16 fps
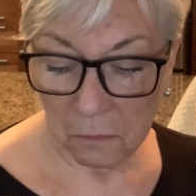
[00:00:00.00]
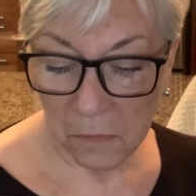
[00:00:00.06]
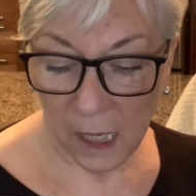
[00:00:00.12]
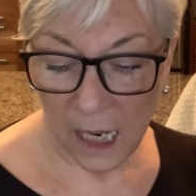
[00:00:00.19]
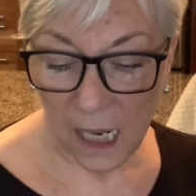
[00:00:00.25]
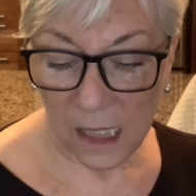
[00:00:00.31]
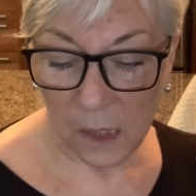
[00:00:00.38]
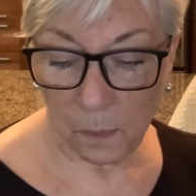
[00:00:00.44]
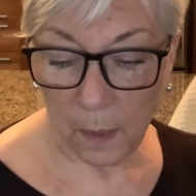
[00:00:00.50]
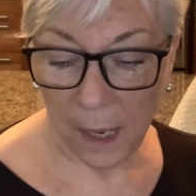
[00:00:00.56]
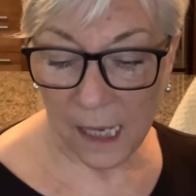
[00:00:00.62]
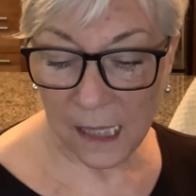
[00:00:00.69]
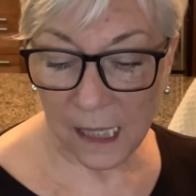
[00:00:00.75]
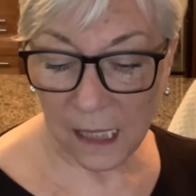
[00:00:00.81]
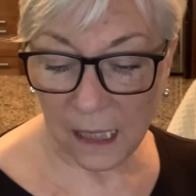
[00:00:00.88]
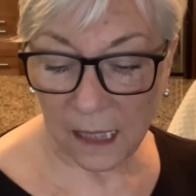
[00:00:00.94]
it's
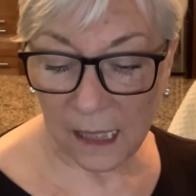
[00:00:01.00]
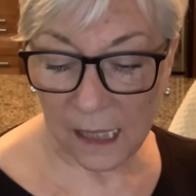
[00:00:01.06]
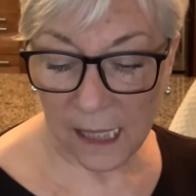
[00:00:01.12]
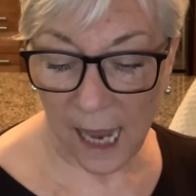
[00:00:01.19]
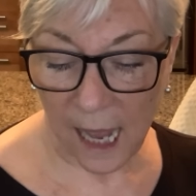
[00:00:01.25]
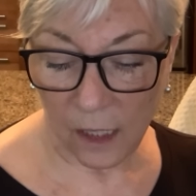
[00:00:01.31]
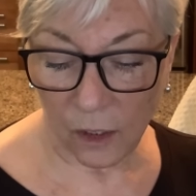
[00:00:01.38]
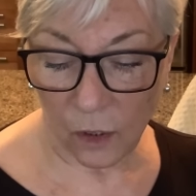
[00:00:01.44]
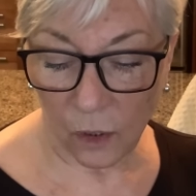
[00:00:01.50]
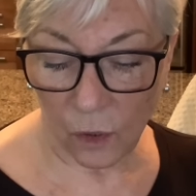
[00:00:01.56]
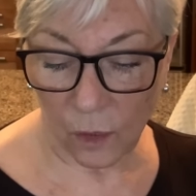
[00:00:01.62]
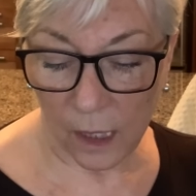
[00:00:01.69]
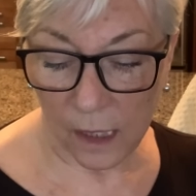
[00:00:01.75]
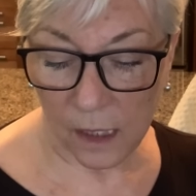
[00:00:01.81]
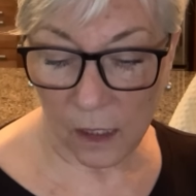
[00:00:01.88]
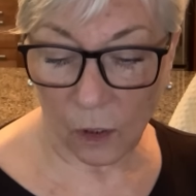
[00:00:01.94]
basically telling you
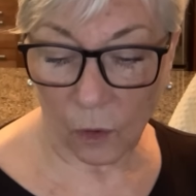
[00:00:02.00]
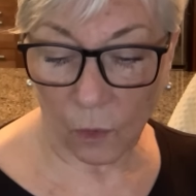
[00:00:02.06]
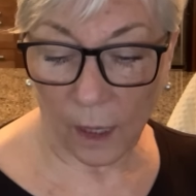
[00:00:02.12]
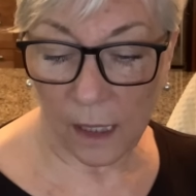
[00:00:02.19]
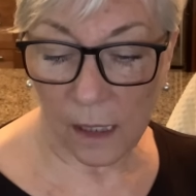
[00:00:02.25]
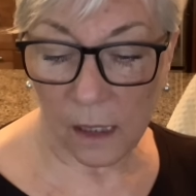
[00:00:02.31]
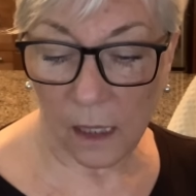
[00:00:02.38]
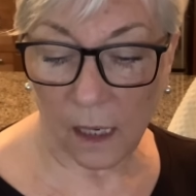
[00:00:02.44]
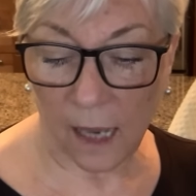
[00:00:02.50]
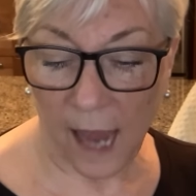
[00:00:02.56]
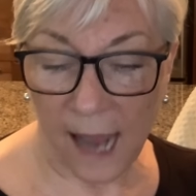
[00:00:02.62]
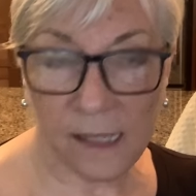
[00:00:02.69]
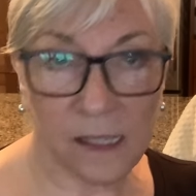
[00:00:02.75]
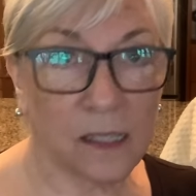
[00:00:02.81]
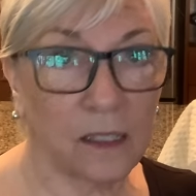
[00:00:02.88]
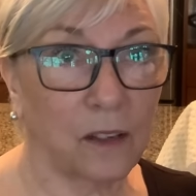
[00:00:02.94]
it's a great
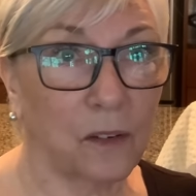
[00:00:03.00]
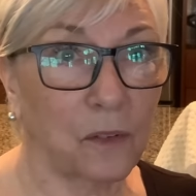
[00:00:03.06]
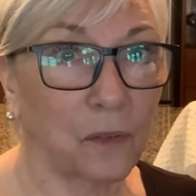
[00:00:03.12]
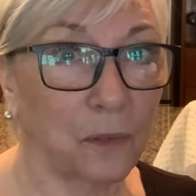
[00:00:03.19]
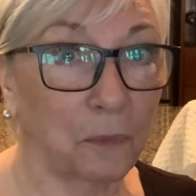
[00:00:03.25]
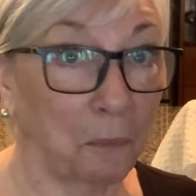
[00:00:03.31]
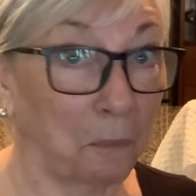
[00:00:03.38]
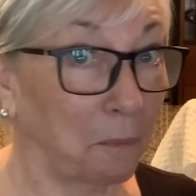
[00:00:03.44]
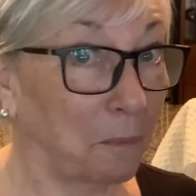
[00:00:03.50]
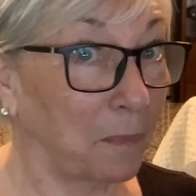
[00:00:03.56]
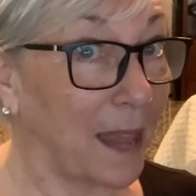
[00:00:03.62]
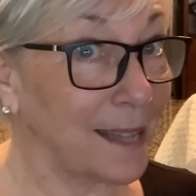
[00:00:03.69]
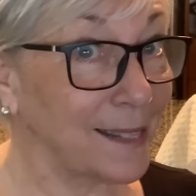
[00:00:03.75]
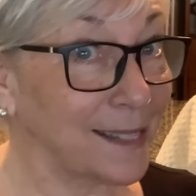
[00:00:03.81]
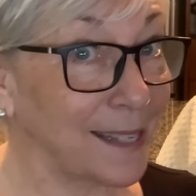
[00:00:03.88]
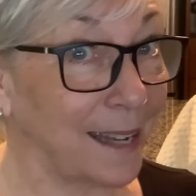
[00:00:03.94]
laxative.
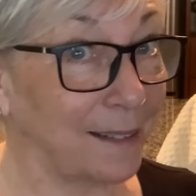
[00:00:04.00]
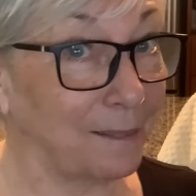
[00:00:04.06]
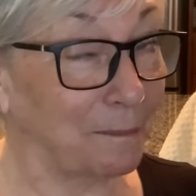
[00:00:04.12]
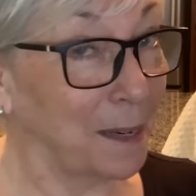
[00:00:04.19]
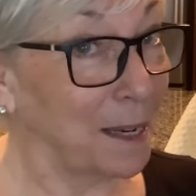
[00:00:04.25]
That's it.